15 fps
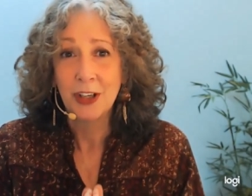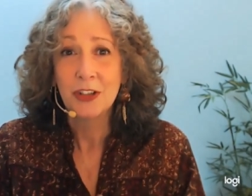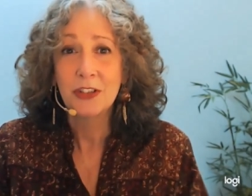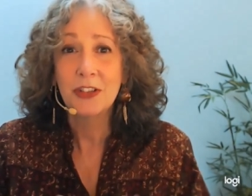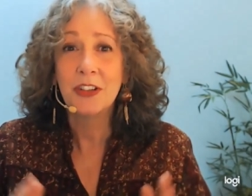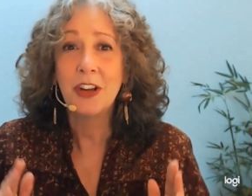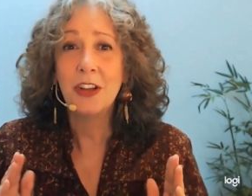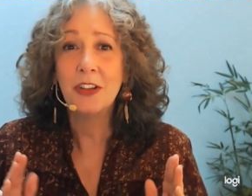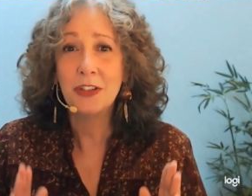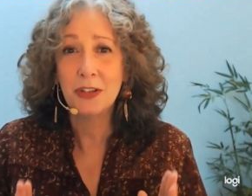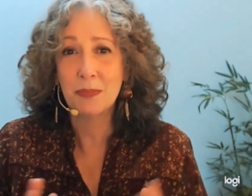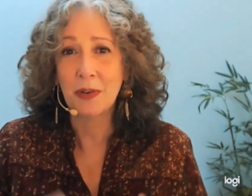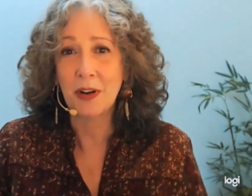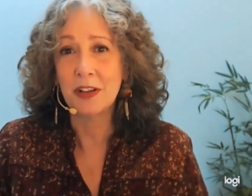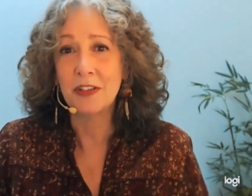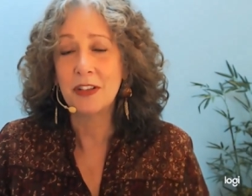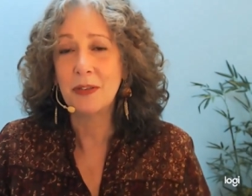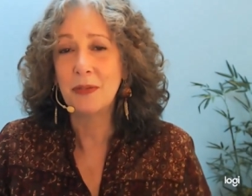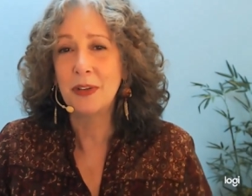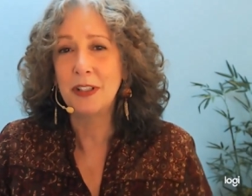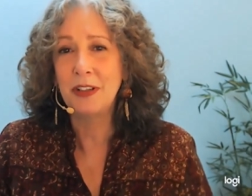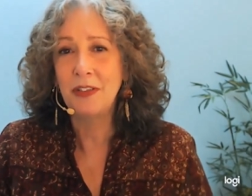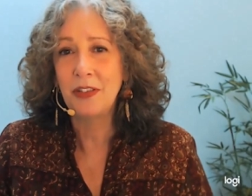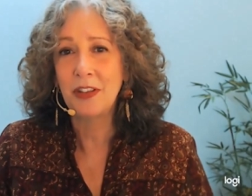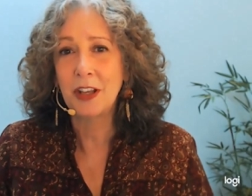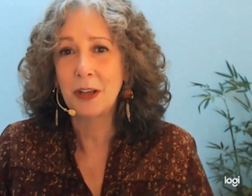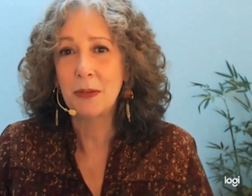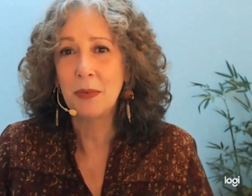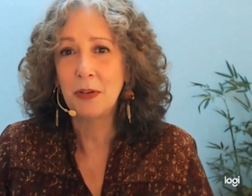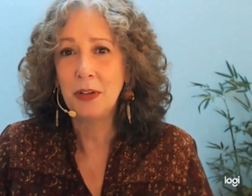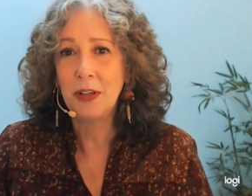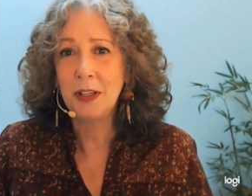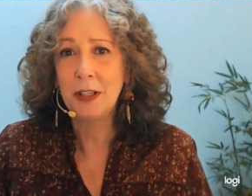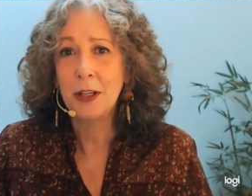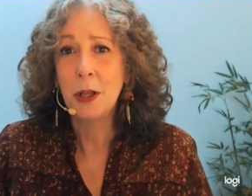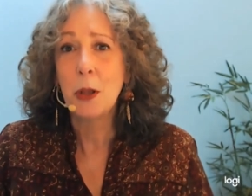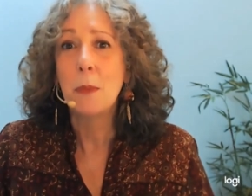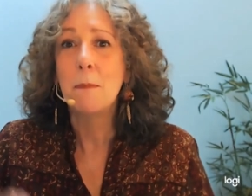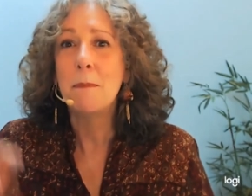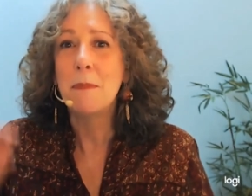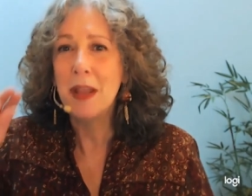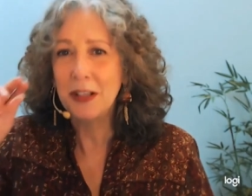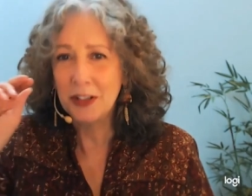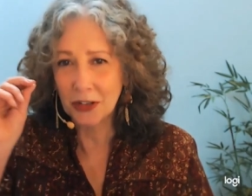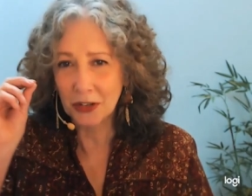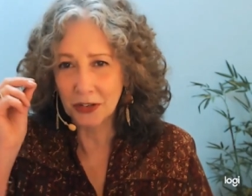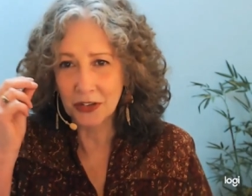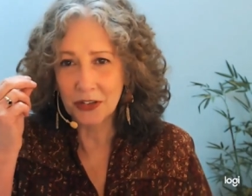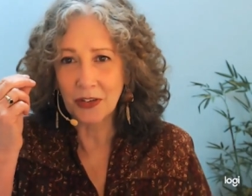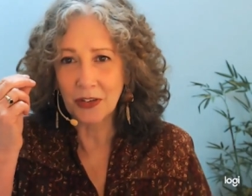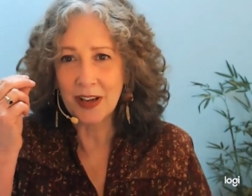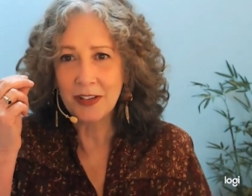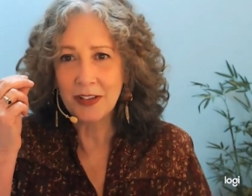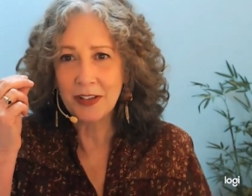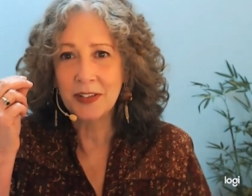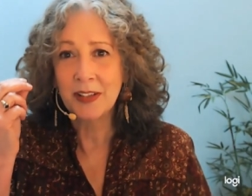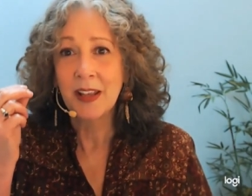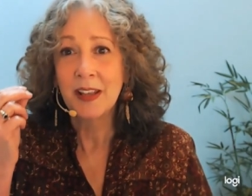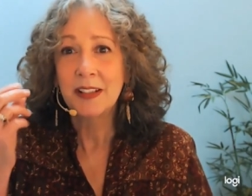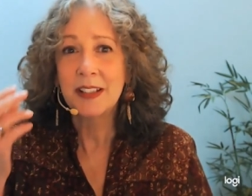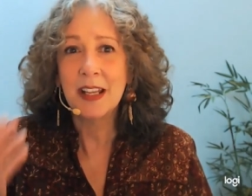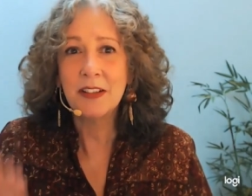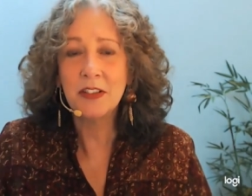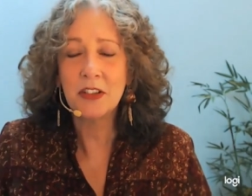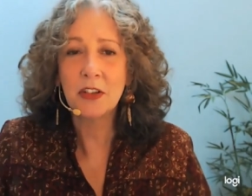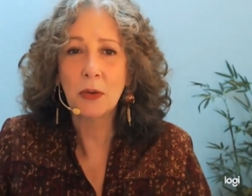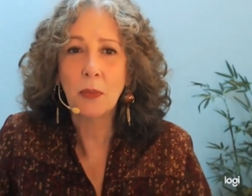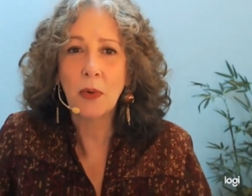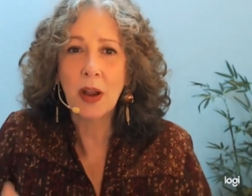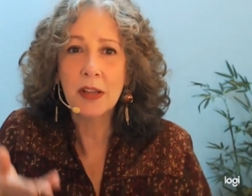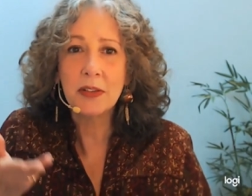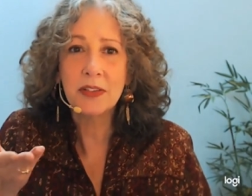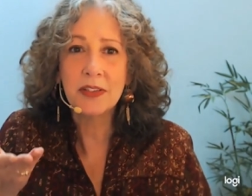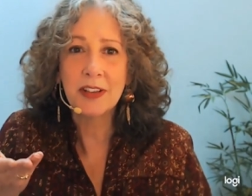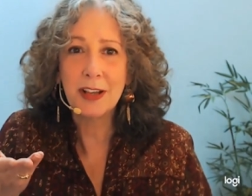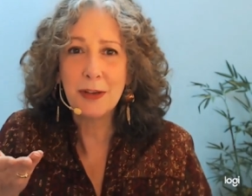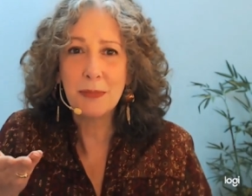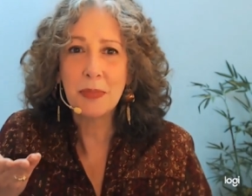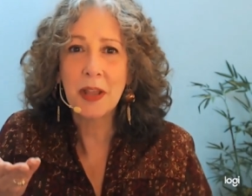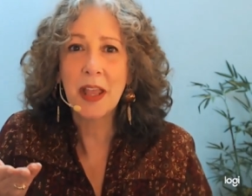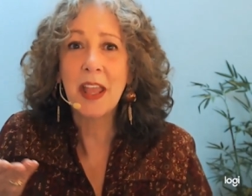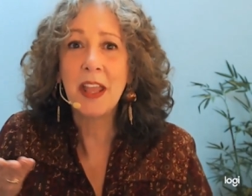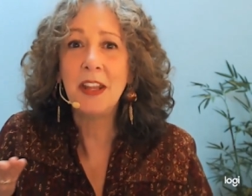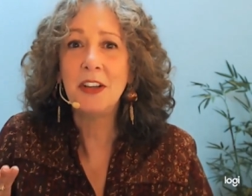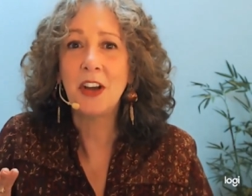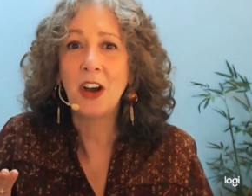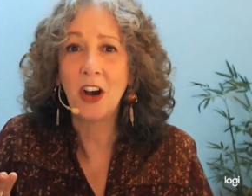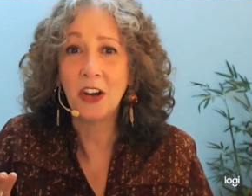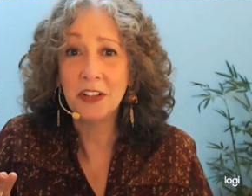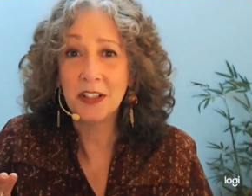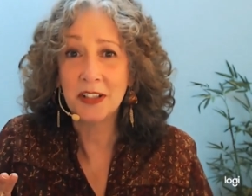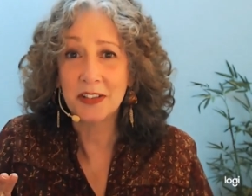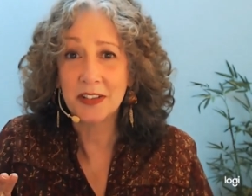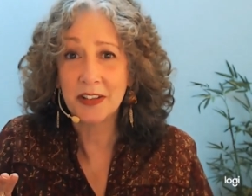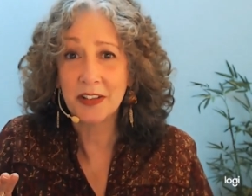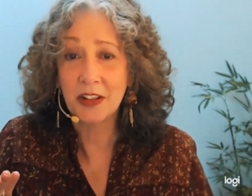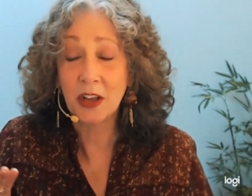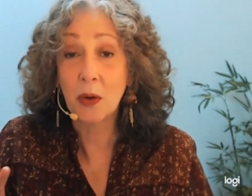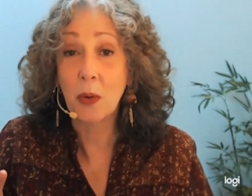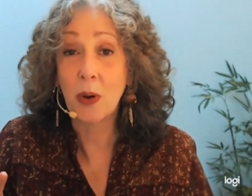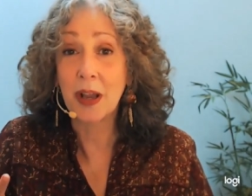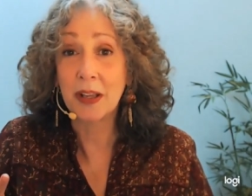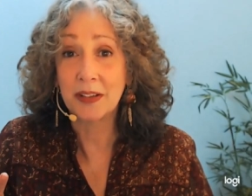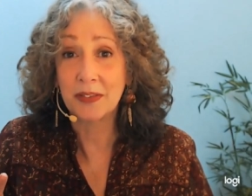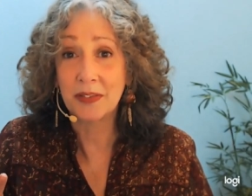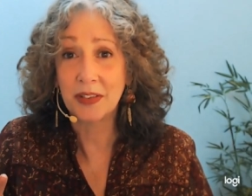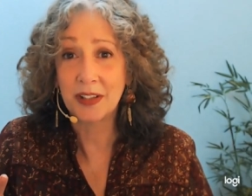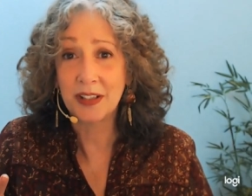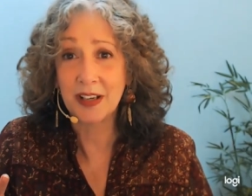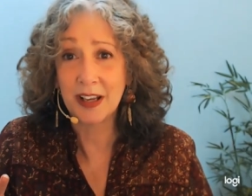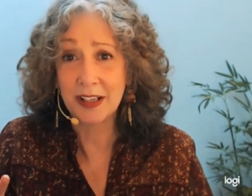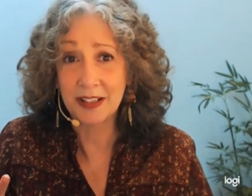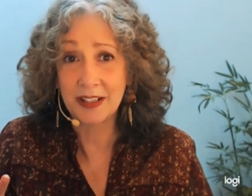So, not surprising when you think about it, mental stress tends to rise up and haunt us in the quiet of the night.